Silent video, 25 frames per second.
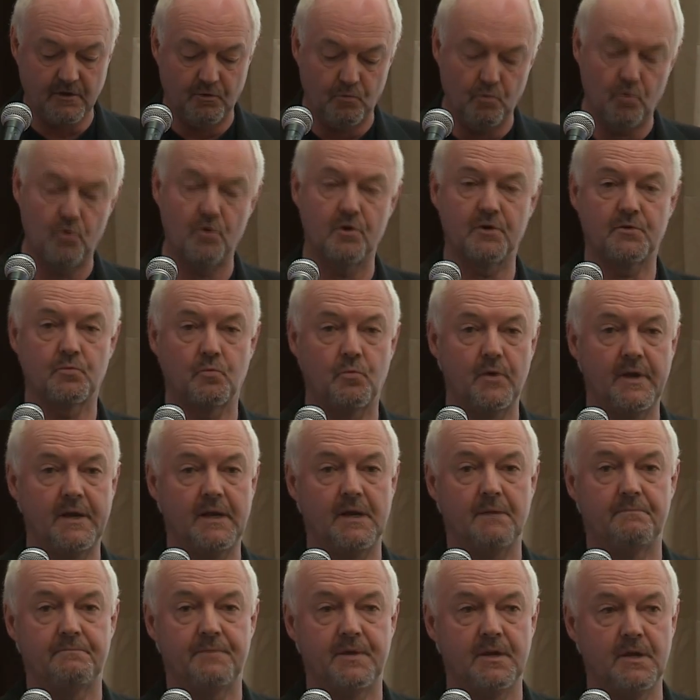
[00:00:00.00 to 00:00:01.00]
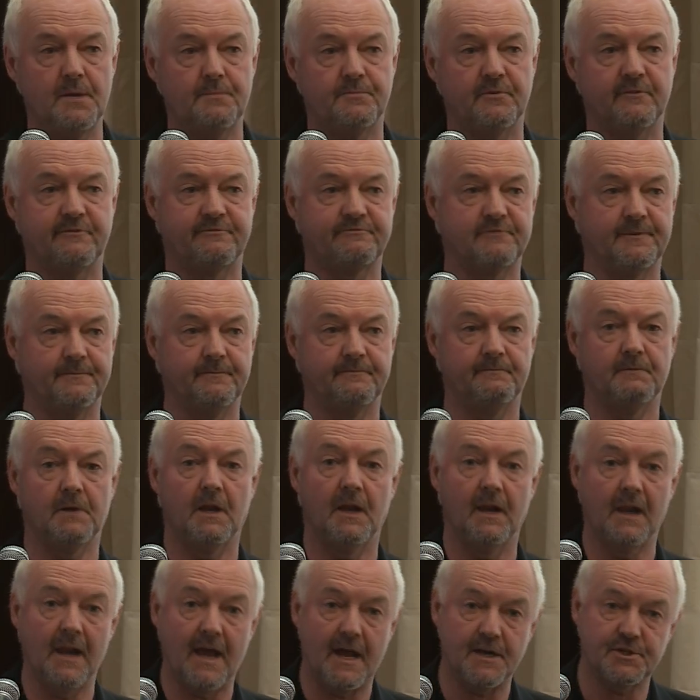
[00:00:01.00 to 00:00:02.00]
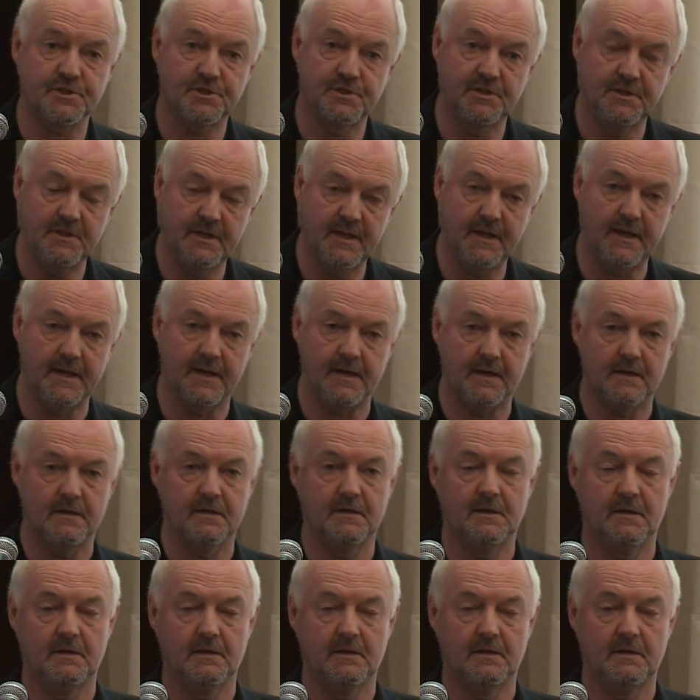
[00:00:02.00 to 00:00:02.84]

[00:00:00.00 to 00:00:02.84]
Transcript: award-winning pupil from last year